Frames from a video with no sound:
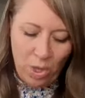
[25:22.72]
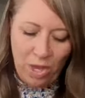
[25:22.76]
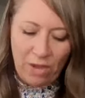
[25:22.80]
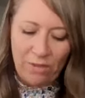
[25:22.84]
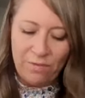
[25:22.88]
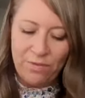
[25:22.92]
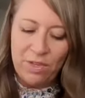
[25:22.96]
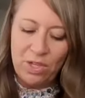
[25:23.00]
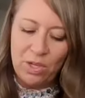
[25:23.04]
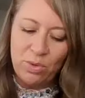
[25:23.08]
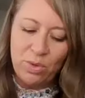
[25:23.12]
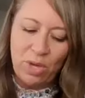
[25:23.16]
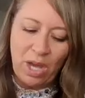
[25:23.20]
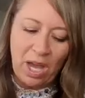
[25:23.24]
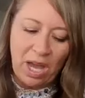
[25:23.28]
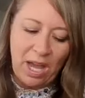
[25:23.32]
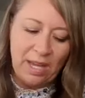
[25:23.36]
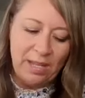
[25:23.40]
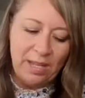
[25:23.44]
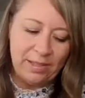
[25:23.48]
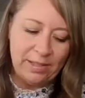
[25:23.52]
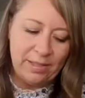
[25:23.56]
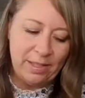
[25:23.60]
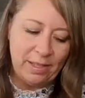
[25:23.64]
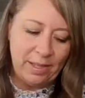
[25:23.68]
If you
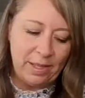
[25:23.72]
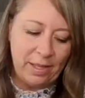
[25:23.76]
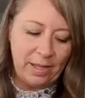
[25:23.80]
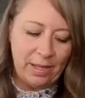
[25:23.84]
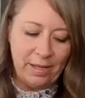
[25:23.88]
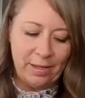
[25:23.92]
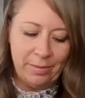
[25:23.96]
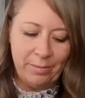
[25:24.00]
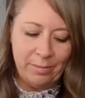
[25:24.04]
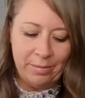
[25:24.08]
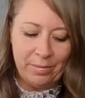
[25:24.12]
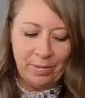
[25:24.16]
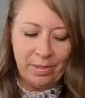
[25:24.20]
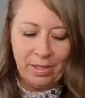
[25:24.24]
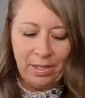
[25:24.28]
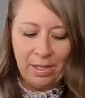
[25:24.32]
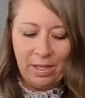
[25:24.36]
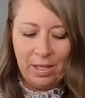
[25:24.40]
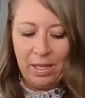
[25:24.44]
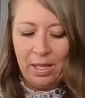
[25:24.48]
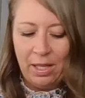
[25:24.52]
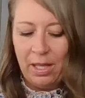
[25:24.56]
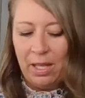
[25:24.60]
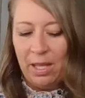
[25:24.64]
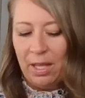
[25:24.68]
guys
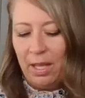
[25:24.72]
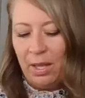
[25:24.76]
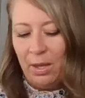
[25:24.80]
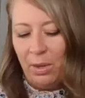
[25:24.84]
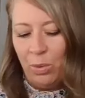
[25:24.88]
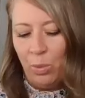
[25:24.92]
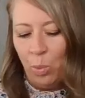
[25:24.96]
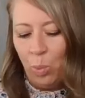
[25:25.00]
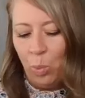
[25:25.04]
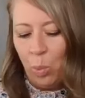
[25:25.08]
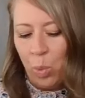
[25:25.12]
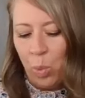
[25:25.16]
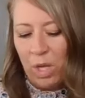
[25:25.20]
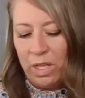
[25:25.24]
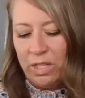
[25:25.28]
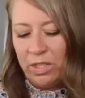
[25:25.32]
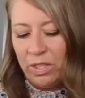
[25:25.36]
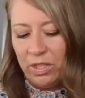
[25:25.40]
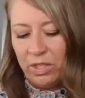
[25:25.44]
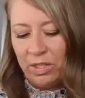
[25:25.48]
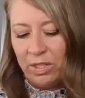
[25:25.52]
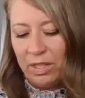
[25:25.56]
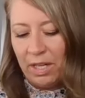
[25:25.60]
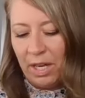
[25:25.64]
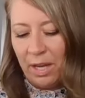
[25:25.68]

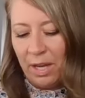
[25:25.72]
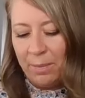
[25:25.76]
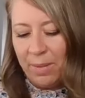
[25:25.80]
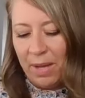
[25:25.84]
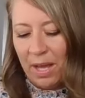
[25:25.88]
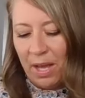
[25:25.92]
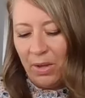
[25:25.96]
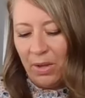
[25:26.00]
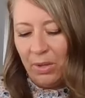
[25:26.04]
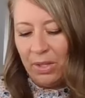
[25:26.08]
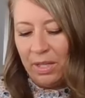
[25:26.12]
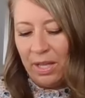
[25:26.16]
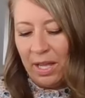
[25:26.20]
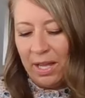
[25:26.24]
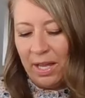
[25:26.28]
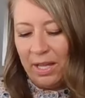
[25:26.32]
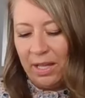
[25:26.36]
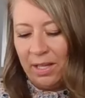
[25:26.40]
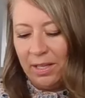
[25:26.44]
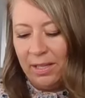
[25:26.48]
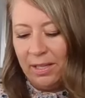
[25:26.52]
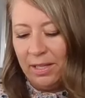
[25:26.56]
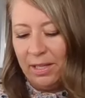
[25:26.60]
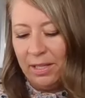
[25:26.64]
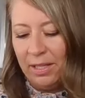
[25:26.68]
wonder about
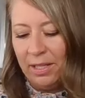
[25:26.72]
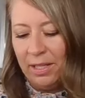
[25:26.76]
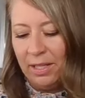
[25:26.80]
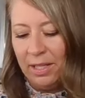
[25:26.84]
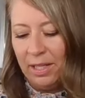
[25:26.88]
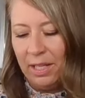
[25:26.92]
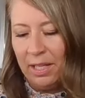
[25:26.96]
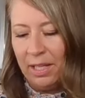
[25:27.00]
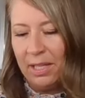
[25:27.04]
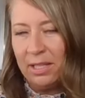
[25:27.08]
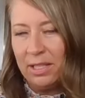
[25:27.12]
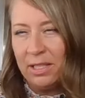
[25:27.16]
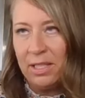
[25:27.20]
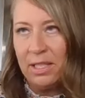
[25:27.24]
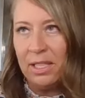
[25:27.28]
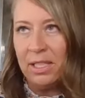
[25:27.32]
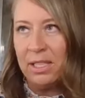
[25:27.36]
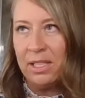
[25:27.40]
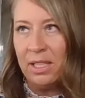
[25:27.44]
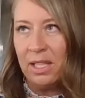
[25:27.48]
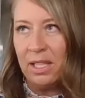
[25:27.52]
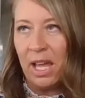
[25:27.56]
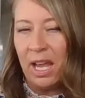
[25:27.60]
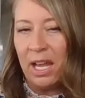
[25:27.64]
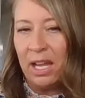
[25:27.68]
like, is
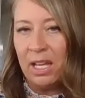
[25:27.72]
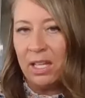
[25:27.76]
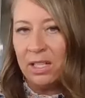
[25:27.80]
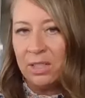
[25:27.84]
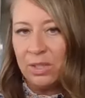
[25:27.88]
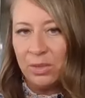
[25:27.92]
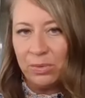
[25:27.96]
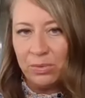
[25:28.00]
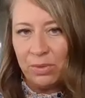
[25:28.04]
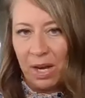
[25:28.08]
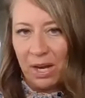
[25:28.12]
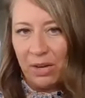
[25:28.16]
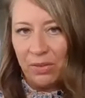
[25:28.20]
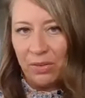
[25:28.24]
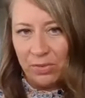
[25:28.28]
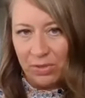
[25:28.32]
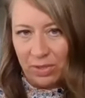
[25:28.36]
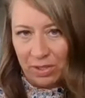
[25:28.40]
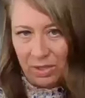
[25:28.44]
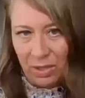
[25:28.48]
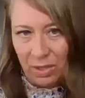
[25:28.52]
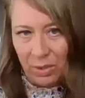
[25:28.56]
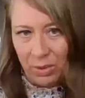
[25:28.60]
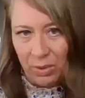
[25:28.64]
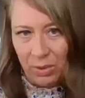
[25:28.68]
this light right
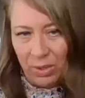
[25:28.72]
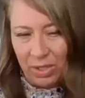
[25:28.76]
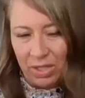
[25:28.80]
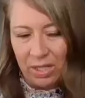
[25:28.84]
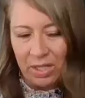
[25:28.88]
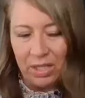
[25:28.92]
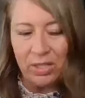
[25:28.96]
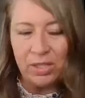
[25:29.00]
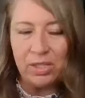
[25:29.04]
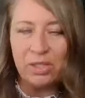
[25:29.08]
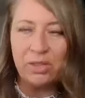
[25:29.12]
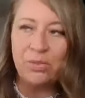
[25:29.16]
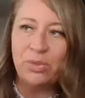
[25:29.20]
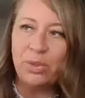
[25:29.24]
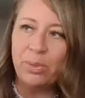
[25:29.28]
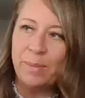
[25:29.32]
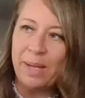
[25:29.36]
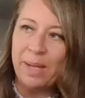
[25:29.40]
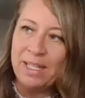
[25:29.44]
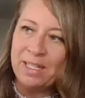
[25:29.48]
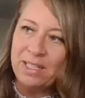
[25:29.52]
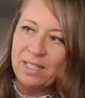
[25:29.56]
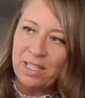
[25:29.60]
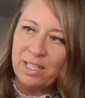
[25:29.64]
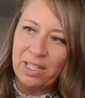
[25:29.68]
for you? Can I use it for
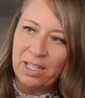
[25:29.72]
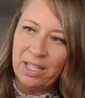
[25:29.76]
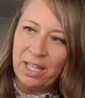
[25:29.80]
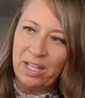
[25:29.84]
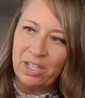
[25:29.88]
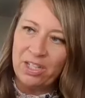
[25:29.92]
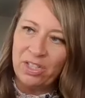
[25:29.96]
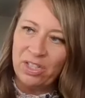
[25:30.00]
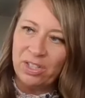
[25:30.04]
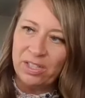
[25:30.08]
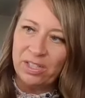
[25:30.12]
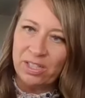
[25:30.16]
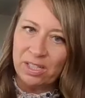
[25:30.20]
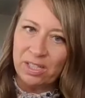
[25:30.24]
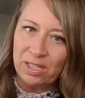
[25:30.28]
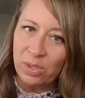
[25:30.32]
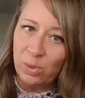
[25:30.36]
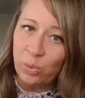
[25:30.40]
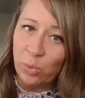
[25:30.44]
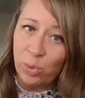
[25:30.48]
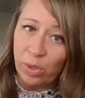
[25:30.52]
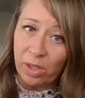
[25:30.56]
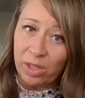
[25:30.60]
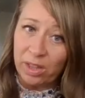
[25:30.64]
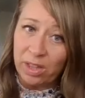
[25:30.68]
my teenagers? Is
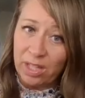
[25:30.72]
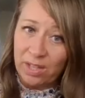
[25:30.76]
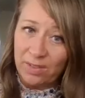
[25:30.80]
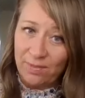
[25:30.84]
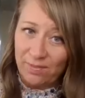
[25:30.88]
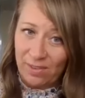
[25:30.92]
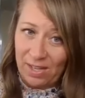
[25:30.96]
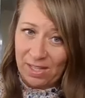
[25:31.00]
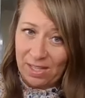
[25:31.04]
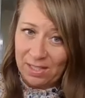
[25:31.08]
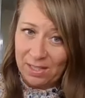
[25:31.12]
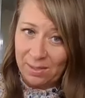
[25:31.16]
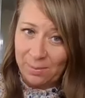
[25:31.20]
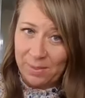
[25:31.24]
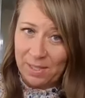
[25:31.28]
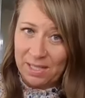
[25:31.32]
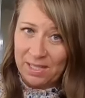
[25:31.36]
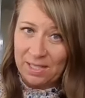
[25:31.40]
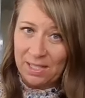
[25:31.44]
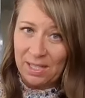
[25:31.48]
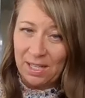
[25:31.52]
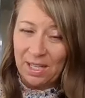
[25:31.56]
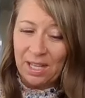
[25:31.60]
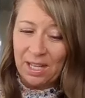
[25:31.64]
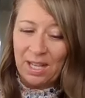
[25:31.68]
it worth the
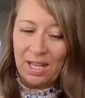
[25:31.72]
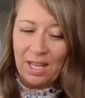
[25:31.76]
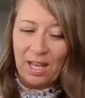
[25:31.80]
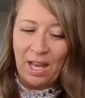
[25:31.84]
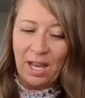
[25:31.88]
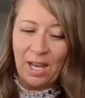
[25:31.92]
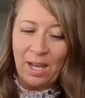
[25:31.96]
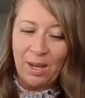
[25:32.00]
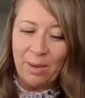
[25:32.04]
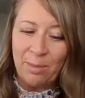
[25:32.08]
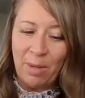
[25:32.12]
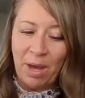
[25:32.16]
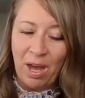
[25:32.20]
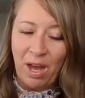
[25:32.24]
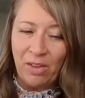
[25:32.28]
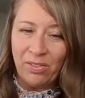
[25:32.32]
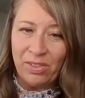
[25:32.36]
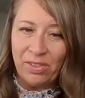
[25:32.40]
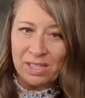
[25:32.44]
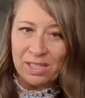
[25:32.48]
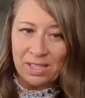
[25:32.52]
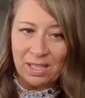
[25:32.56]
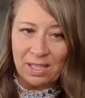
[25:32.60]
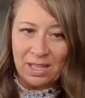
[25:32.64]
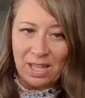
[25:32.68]
investment?
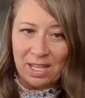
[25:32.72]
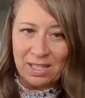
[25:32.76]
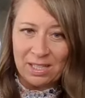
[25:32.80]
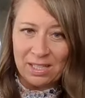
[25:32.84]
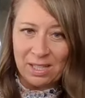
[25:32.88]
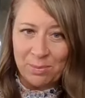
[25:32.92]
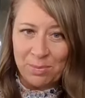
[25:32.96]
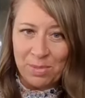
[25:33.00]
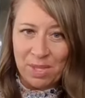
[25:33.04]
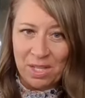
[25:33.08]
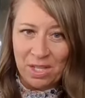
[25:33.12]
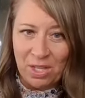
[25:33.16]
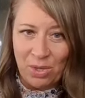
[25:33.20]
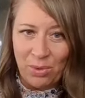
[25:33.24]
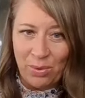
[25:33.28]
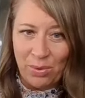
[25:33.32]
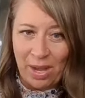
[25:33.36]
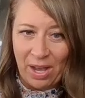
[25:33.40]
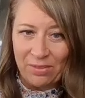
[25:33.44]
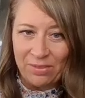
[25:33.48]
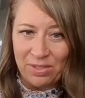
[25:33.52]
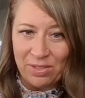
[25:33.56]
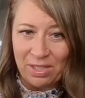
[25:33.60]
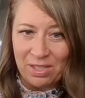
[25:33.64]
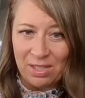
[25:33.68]
Obviously, that's something you
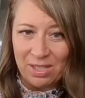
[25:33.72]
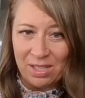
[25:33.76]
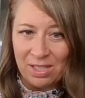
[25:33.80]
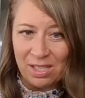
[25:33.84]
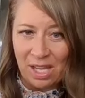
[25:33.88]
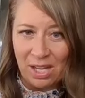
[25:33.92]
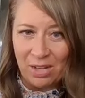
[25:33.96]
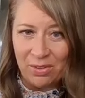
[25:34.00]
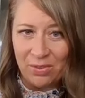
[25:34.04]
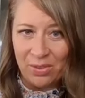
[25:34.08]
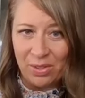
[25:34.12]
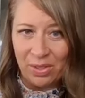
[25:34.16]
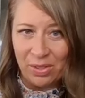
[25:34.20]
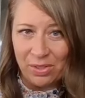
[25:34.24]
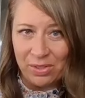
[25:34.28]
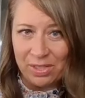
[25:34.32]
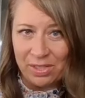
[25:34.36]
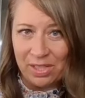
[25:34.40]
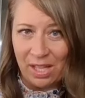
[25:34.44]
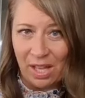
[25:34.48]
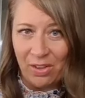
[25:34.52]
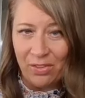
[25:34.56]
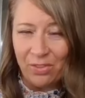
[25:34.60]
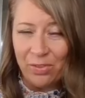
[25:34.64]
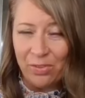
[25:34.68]
have to decide for
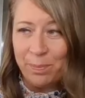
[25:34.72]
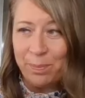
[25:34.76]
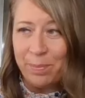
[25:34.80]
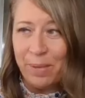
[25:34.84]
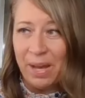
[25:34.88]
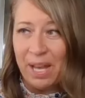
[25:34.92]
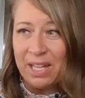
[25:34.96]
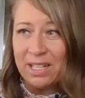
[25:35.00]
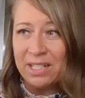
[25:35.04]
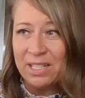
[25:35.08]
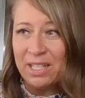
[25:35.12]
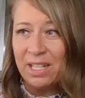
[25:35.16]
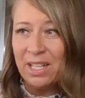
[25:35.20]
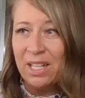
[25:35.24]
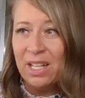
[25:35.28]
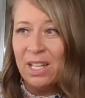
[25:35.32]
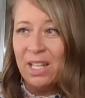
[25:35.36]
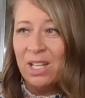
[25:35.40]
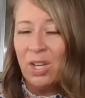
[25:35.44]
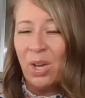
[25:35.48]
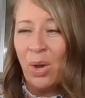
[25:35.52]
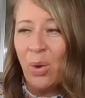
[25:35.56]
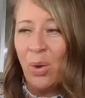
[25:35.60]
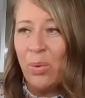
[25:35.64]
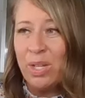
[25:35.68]
yourself. But
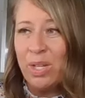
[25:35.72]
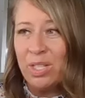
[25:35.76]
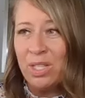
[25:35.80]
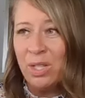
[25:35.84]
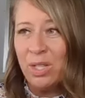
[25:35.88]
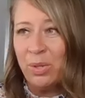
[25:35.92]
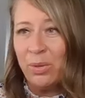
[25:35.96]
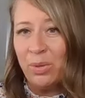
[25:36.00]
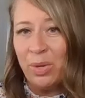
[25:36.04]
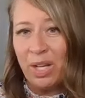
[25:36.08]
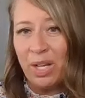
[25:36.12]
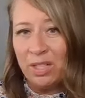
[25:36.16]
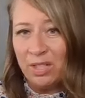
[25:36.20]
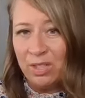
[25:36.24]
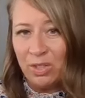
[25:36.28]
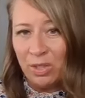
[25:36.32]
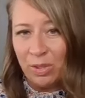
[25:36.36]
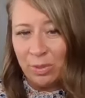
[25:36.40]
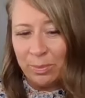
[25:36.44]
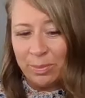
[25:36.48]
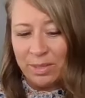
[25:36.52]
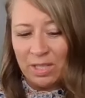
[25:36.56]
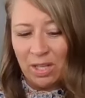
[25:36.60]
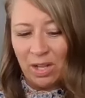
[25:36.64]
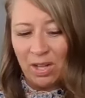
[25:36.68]
going to a
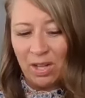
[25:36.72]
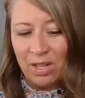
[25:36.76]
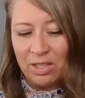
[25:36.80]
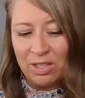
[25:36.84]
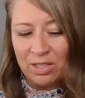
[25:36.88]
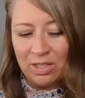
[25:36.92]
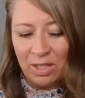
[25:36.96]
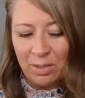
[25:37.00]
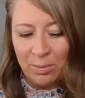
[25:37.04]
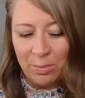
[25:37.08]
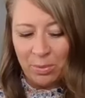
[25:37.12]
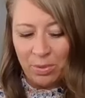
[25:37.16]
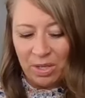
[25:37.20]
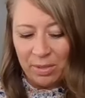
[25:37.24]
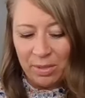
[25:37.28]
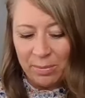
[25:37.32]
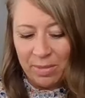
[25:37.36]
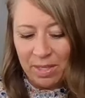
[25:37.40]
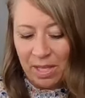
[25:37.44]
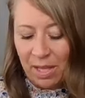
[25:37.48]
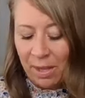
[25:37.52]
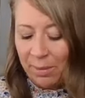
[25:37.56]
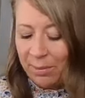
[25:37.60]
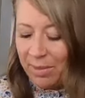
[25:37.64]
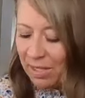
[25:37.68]
dermatology
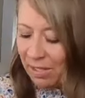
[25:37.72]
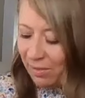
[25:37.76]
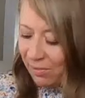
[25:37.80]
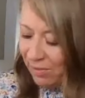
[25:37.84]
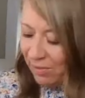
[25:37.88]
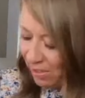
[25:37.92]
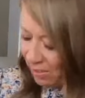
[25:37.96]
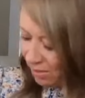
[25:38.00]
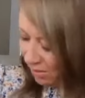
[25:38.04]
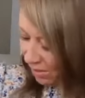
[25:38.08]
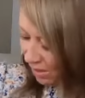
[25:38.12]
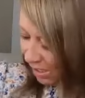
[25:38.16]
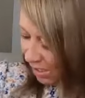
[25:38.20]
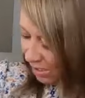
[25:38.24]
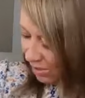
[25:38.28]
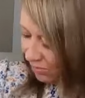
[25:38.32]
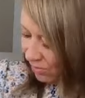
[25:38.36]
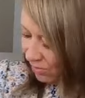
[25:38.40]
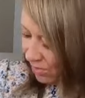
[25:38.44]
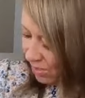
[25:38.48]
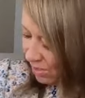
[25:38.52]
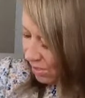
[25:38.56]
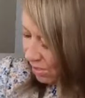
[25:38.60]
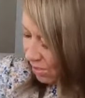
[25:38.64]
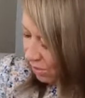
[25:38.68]
appointment, I mean, I've seen a lot
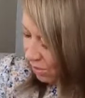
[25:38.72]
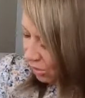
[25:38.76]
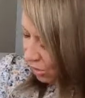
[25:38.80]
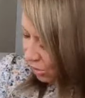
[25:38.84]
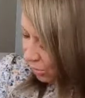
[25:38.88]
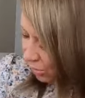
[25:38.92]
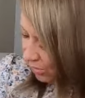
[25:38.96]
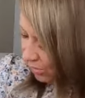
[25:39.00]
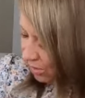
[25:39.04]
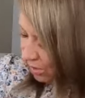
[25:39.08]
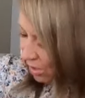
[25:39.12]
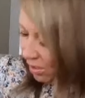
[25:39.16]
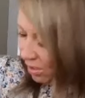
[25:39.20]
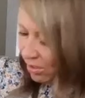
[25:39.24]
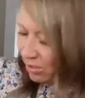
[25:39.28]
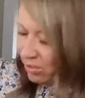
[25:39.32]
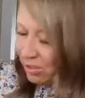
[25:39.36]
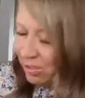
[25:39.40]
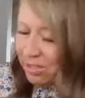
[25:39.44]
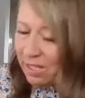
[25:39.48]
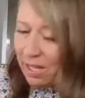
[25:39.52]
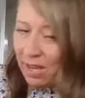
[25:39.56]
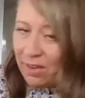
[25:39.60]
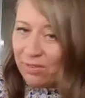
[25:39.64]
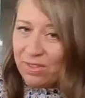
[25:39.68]
of
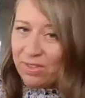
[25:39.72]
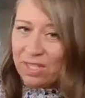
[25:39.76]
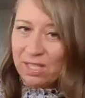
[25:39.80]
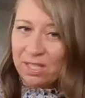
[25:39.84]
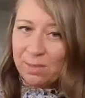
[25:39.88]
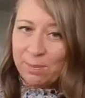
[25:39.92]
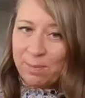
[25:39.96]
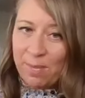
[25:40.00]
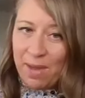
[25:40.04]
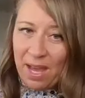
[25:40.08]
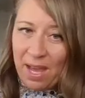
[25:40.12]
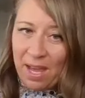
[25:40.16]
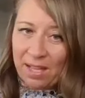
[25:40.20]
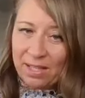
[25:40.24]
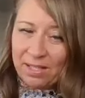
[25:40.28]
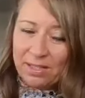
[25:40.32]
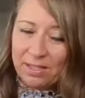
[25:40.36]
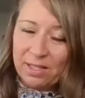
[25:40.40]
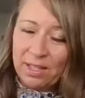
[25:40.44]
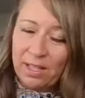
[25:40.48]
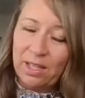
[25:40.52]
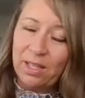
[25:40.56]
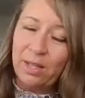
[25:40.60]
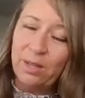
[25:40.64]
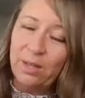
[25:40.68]
dermatologists have this
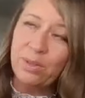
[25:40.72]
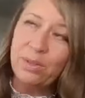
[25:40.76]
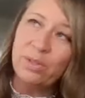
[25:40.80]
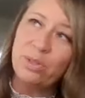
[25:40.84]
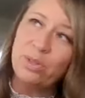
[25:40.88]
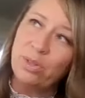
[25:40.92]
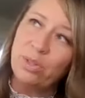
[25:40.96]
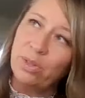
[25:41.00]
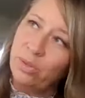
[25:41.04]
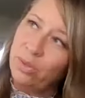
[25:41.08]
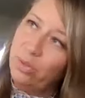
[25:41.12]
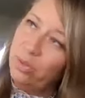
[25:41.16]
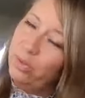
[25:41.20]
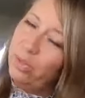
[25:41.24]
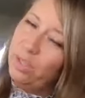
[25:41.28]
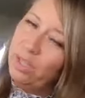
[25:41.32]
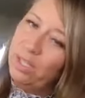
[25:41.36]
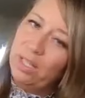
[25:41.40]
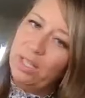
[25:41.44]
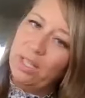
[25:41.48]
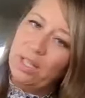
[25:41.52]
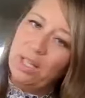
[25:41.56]
mask. I'll show you.